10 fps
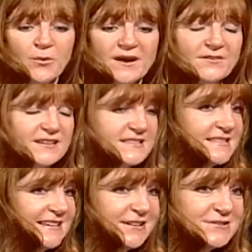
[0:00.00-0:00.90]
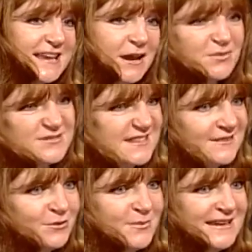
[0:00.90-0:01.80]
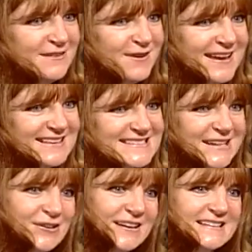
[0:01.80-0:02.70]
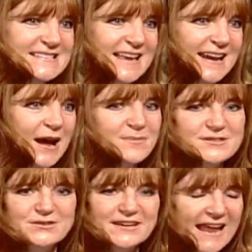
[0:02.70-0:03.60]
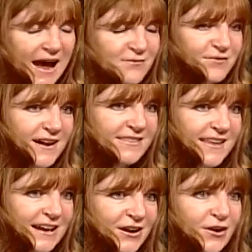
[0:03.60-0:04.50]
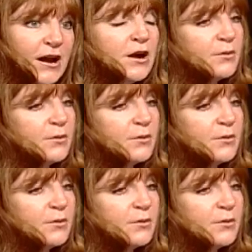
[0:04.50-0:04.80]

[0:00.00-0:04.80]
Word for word: We have casino tables, a little mini Vegas area set up so you can have fun there.